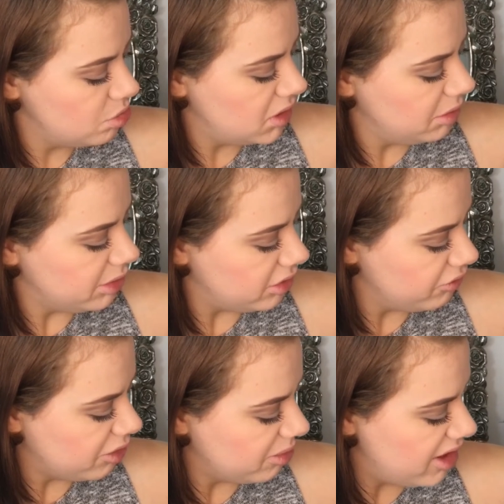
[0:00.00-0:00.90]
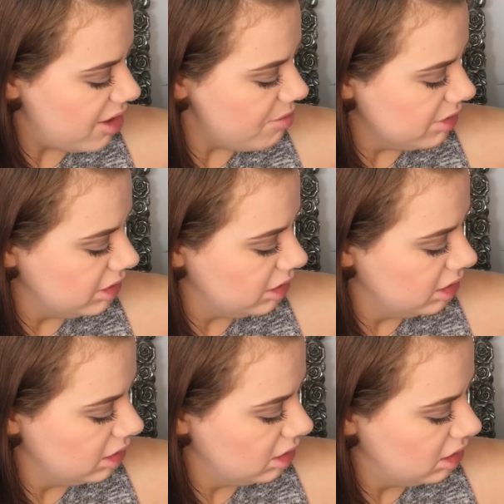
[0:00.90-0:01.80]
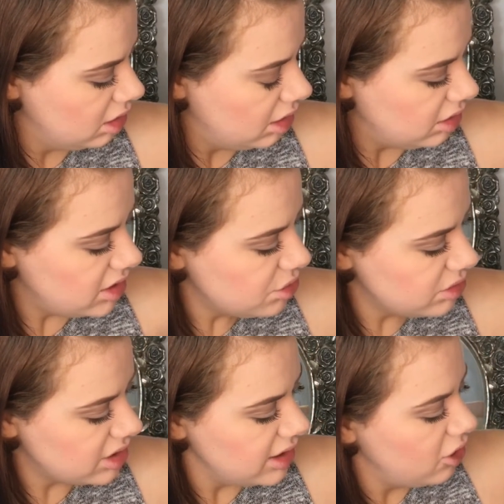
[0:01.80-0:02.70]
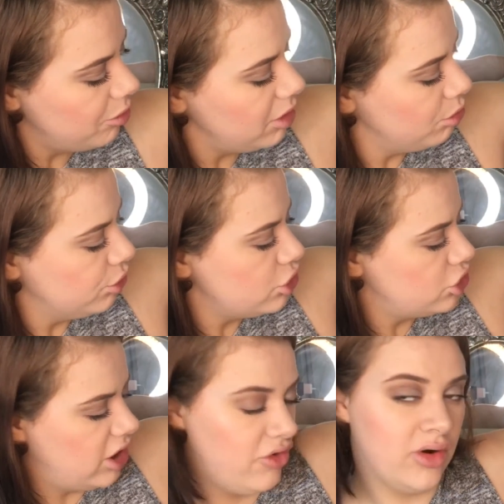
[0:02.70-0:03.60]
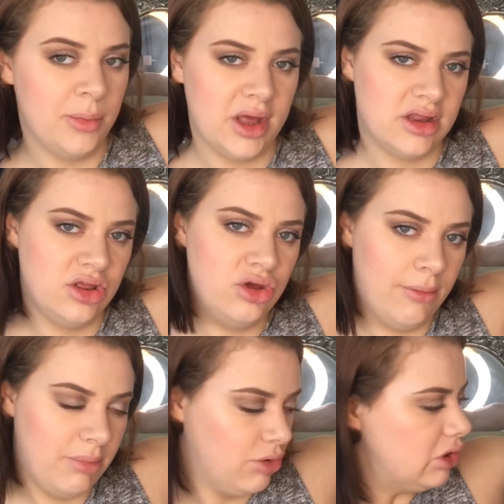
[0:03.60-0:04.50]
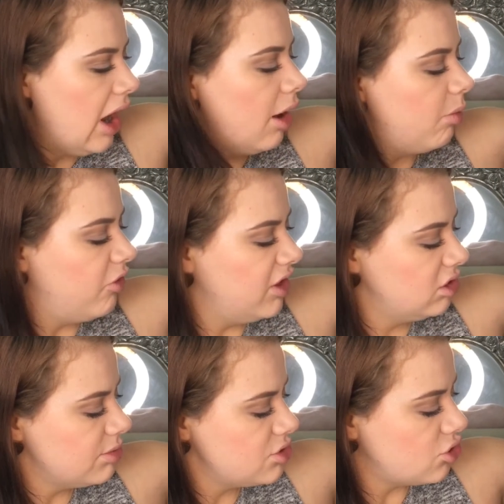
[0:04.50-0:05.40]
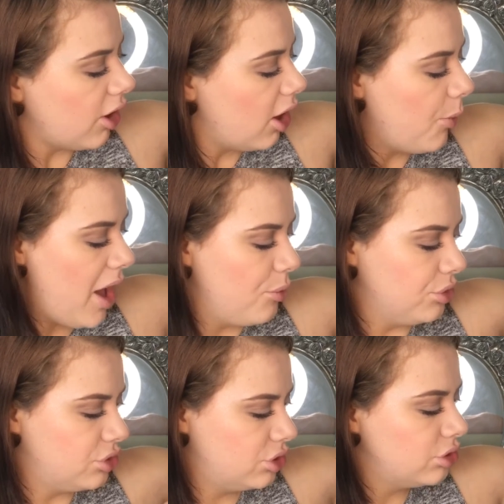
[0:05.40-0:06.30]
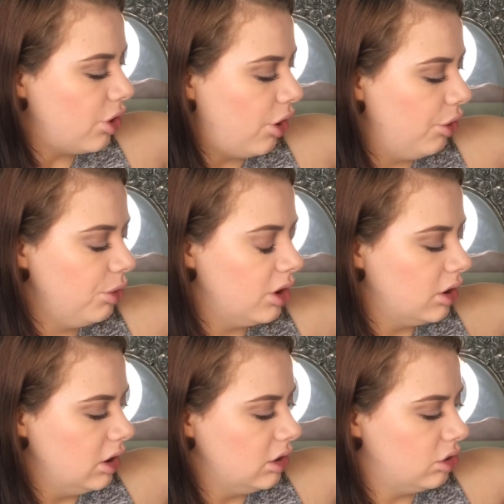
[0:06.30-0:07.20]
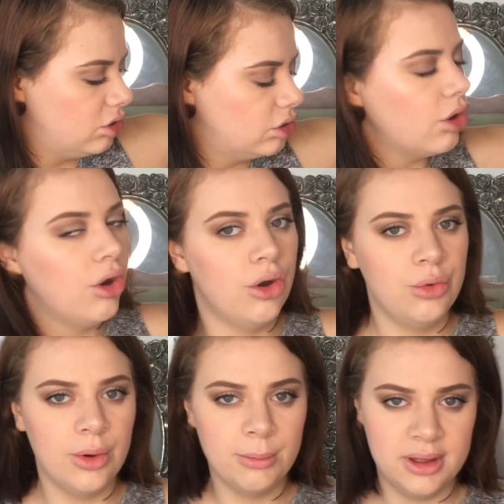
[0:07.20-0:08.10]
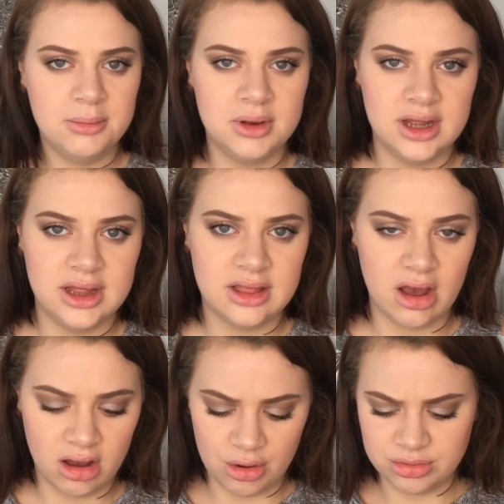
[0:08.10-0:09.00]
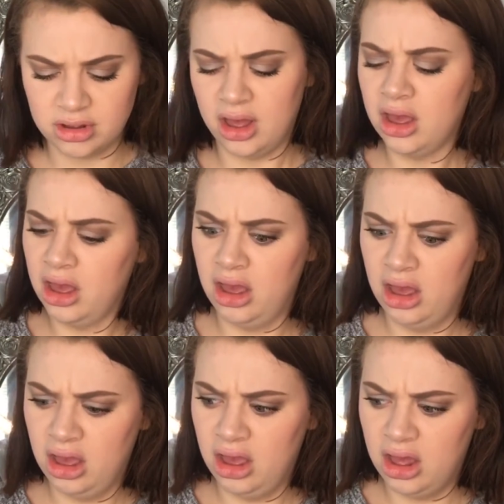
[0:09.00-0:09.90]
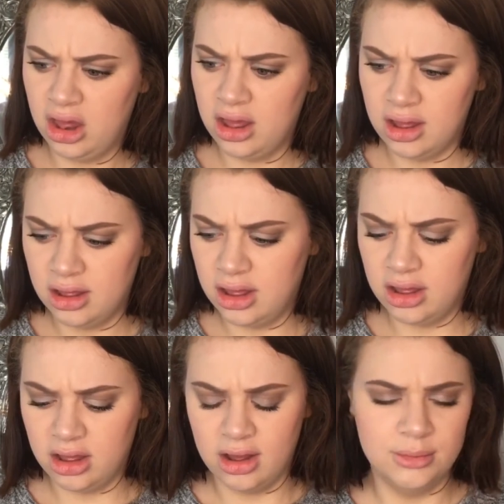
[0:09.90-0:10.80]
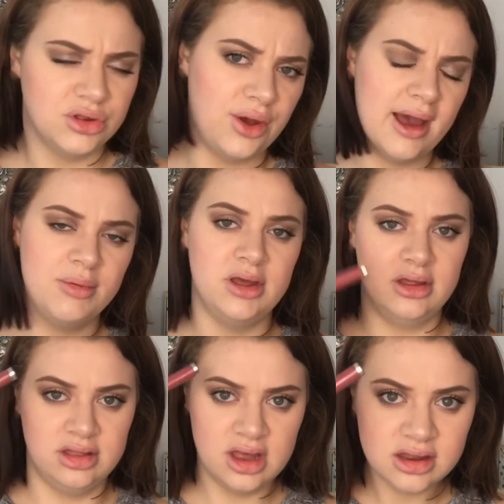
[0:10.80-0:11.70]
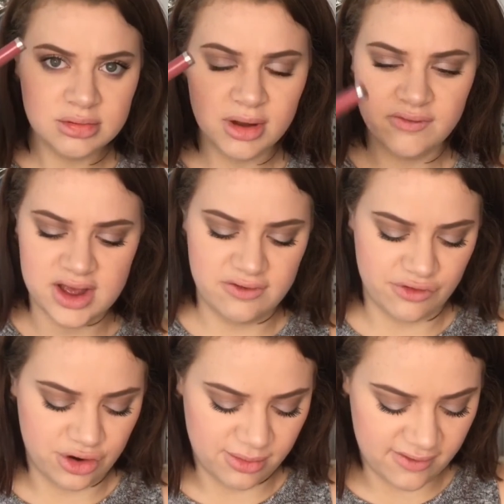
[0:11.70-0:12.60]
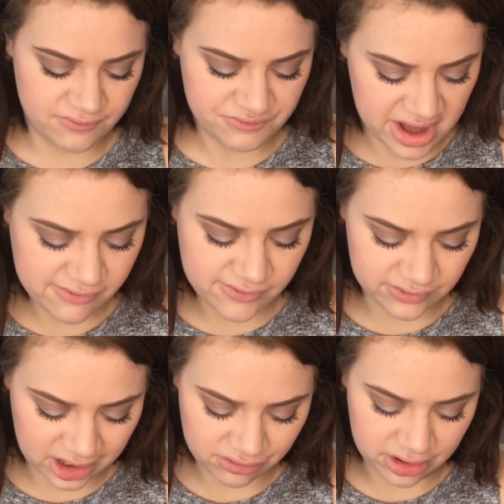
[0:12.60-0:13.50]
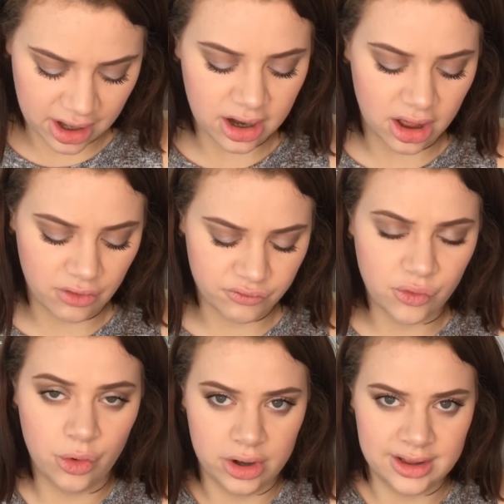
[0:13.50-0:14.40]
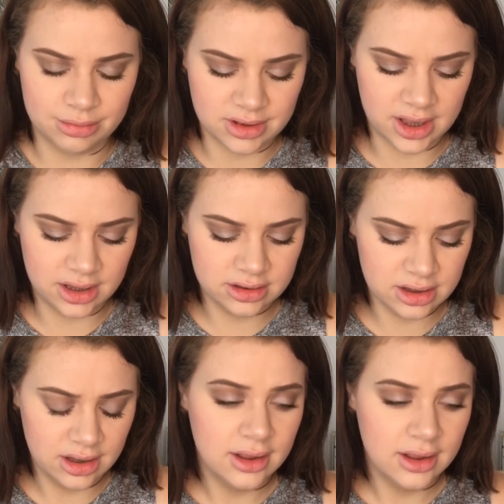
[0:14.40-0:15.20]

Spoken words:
pigment from them. This one's a little bit more sheer, and I'm guessing you can build it up. This one straight away was so pigmented that I was like, I'm so happy, because this is my favourite colour for lipsticks.